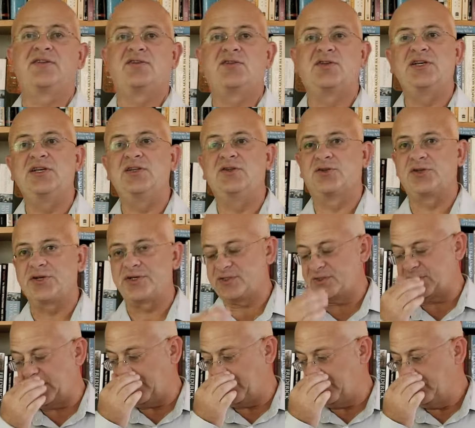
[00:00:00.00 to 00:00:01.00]
it
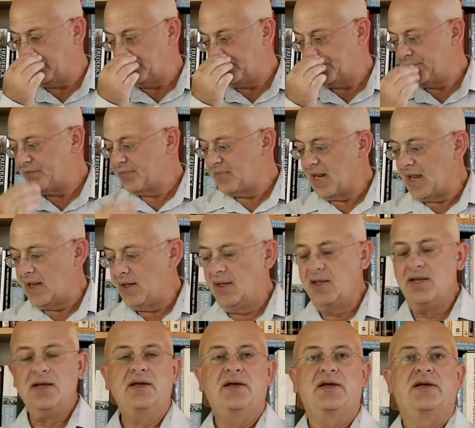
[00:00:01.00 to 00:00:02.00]
interesting.
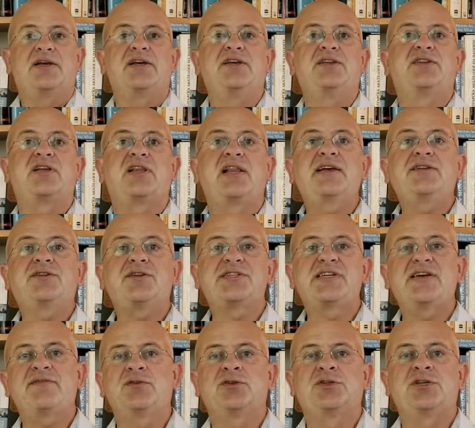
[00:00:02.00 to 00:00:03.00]
In the later
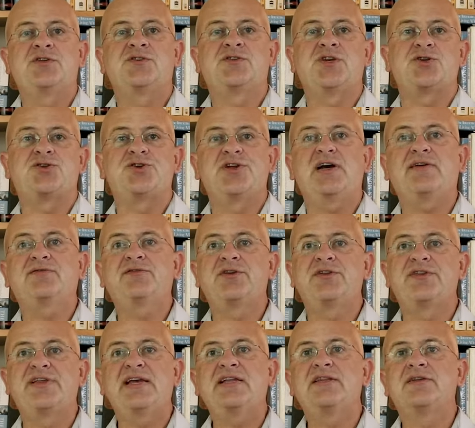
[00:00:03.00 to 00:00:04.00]
17th century,
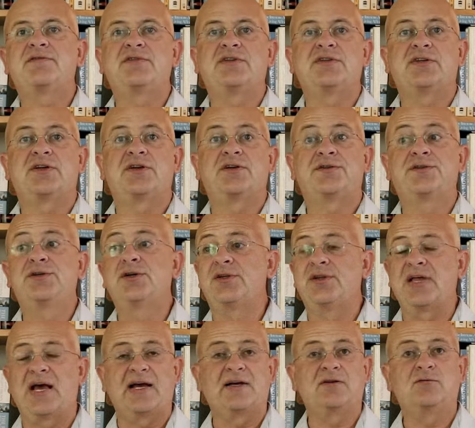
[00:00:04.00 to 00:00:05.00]
after the end of the
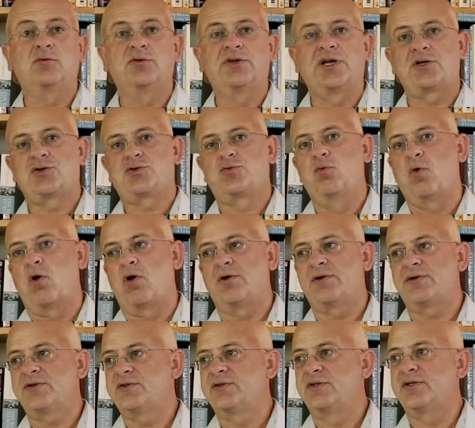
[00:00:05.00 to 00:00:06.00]
Third Anglo-Dutch
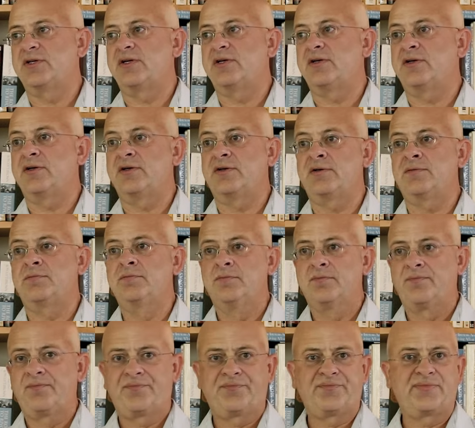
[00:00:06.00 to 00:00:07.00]
Wars, the
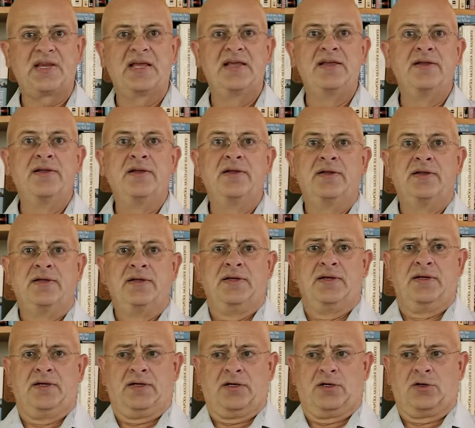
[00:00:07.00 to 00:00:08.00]

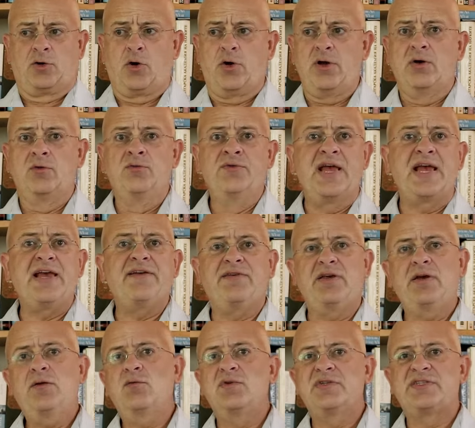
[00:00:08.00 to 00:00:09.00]
Royal
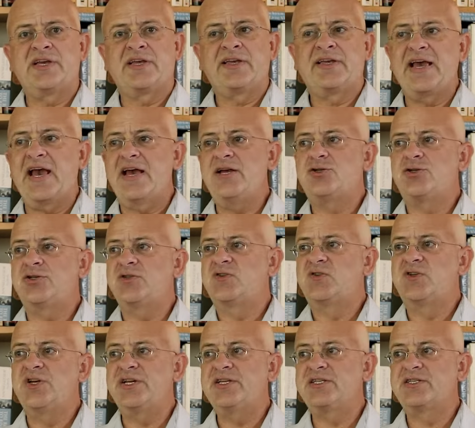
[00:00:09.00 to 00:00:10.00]
Navy was engaged in
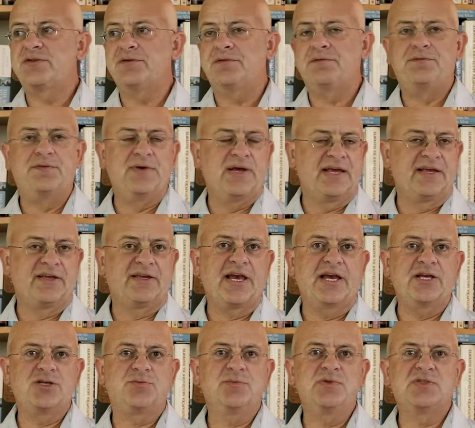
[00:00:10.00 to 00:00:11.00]
series of
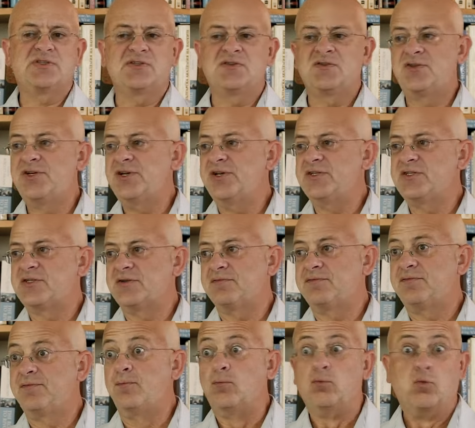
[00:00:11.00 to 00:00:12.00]
engagements and series
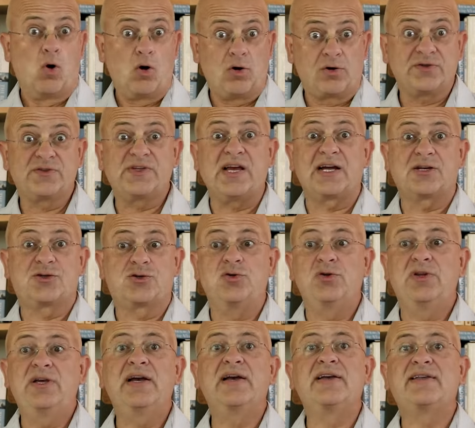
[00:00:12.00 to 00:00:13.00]
of wars
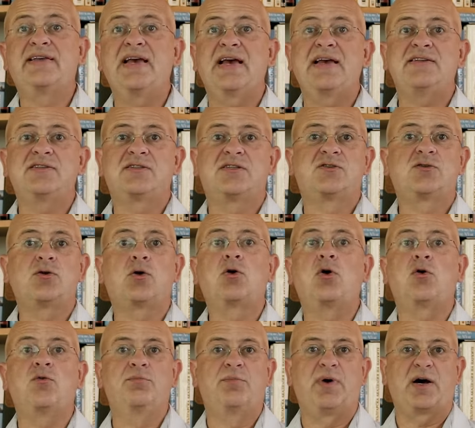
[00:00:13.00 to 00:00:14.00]
actually against the
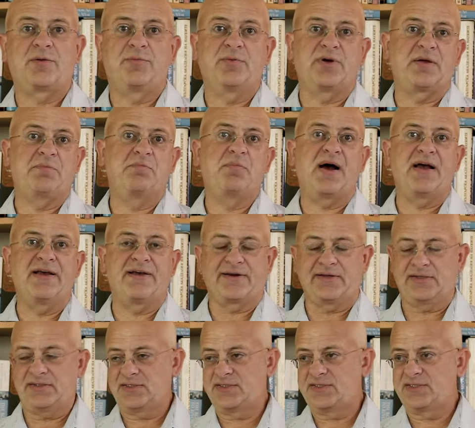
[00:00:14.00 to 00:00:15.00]
so-called Barbary
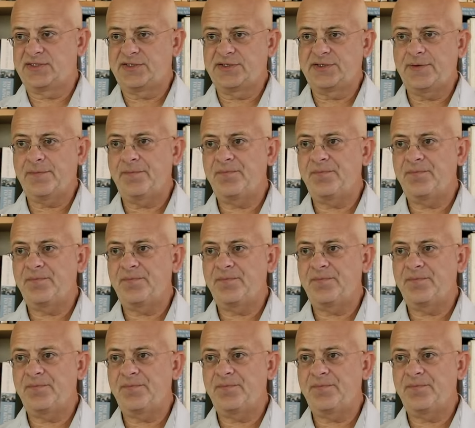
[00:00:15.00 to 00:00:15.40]
pirates.